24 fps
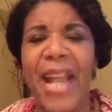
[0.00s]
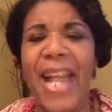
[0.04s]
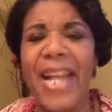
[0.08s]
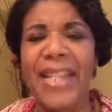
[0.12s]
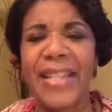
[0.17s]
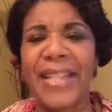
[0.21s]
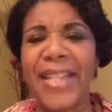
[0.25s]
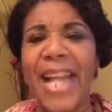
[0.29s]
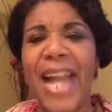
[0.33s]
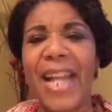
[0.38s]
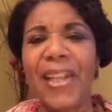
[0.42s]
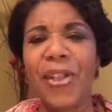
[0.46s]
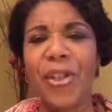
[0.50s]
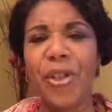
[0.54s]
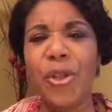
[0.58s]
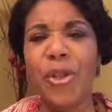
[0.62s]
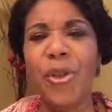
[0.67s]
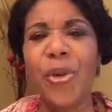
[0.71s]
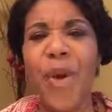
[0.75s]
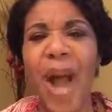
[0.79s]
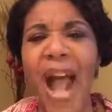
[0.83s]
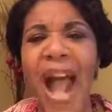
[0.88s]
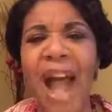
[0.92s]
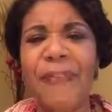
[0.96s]
is that
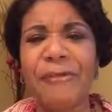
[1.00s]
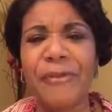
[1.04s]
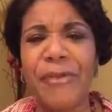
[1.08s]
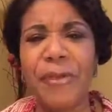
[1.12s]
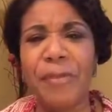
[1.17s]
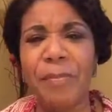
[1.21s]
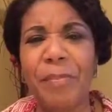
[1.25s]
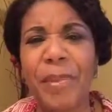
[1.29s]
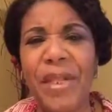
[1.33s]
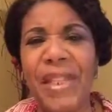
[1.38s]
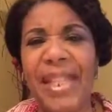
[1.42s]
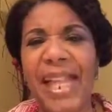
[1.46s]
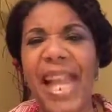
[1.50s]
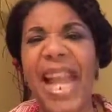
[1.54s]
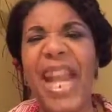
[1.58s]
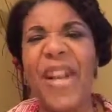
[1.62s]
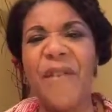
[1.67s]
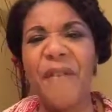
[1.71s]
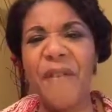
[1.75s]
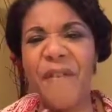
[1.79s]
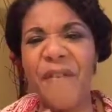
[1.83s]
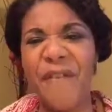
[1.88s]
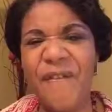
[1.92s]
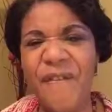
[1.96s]
you have to be
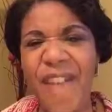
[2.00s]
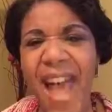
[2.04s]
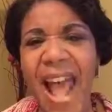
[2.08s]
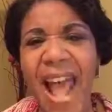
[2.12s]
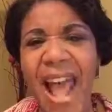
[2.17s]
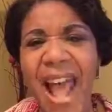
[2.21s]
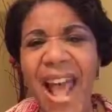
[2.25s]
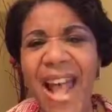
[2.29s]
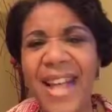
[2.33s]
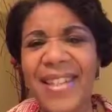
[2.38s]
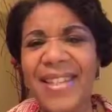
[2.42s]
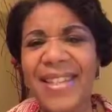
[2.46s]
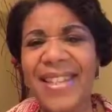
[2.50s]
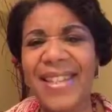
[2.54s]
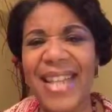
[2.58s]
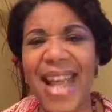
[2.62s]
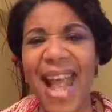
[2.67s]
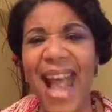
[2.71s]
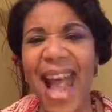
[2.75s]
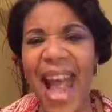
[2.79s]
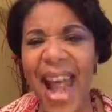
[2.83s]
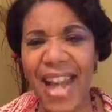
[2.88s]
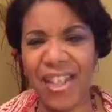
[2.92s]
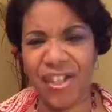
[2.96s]
in fast
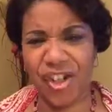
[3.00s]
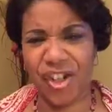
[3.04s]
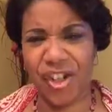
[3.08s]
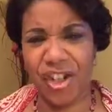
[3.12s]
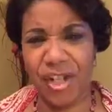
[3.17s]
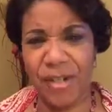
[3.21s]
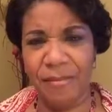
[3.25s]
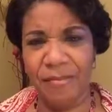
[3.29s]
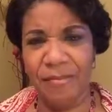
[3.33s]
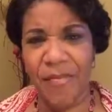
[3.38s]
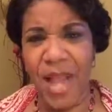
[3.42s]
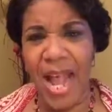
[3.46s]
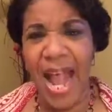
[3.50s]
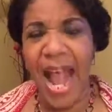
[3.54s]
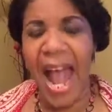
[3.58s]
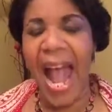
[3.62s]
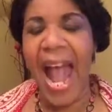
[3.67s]
action